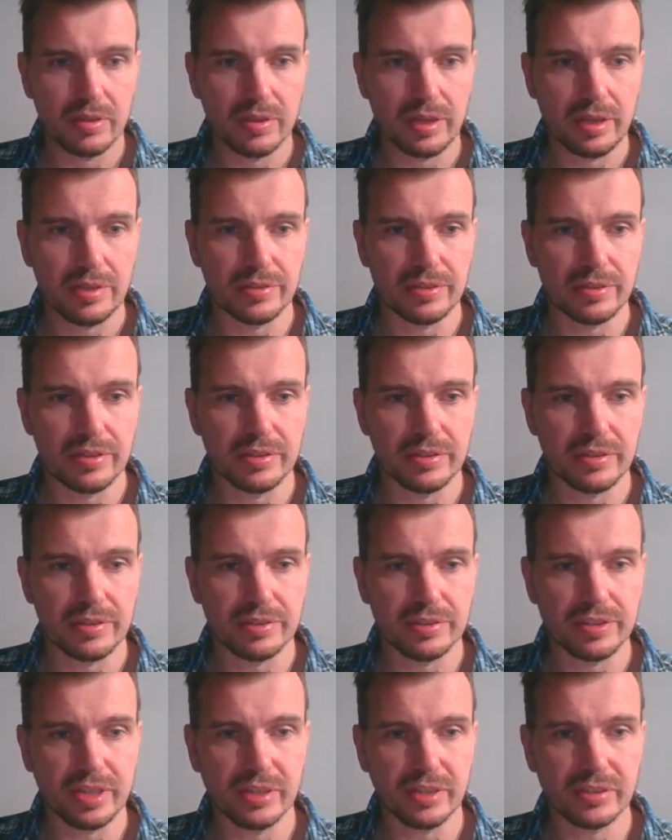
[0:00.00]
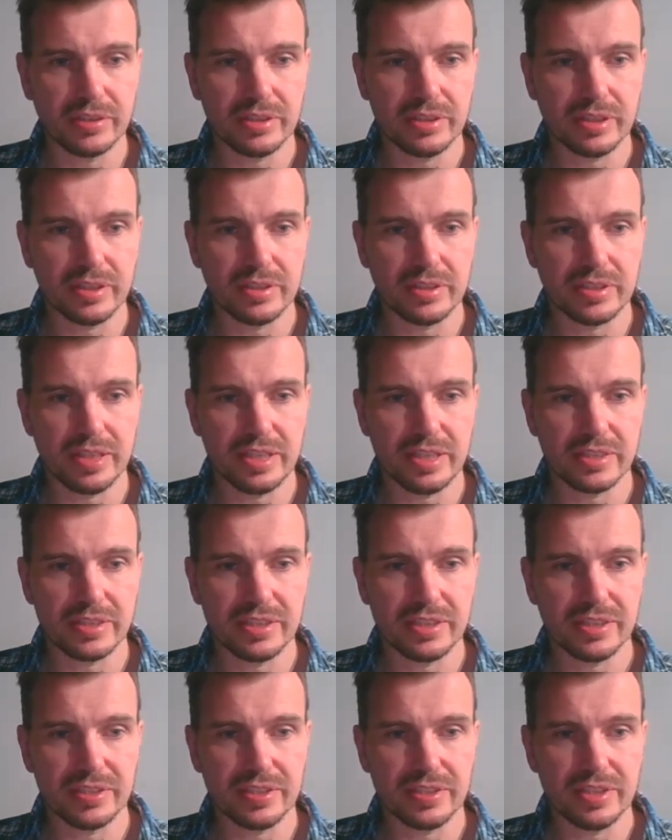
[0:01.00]
And so delta is less
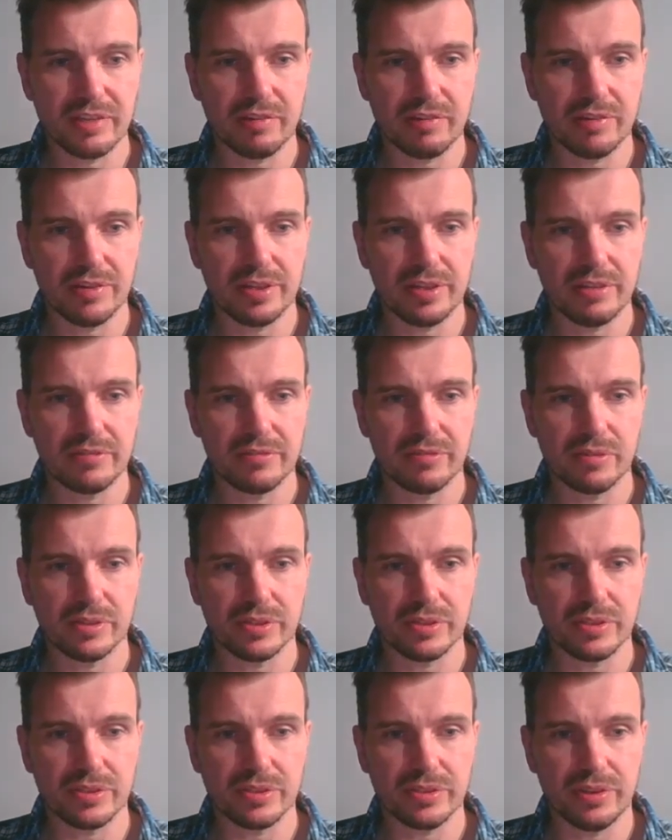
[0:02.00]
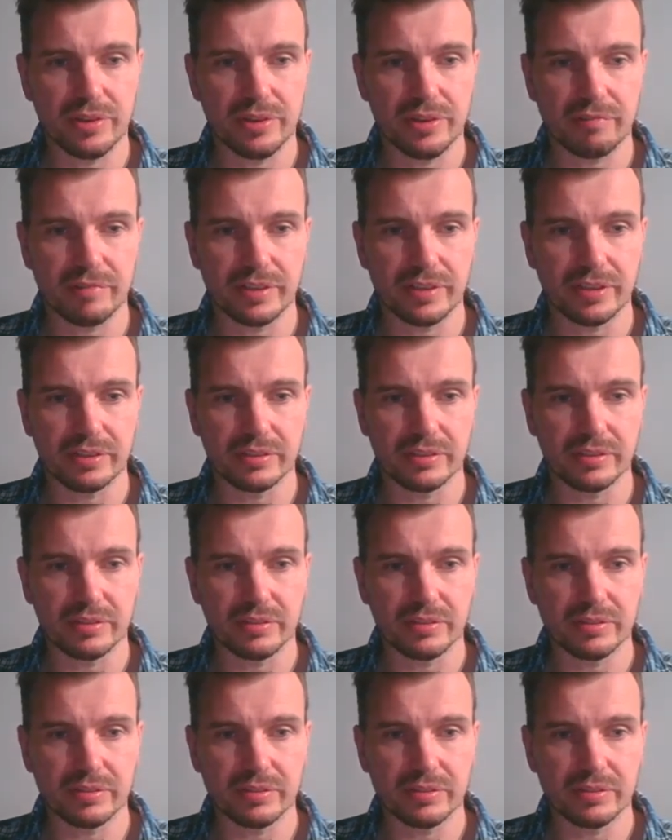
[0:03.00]
than zero, therefore it's not real.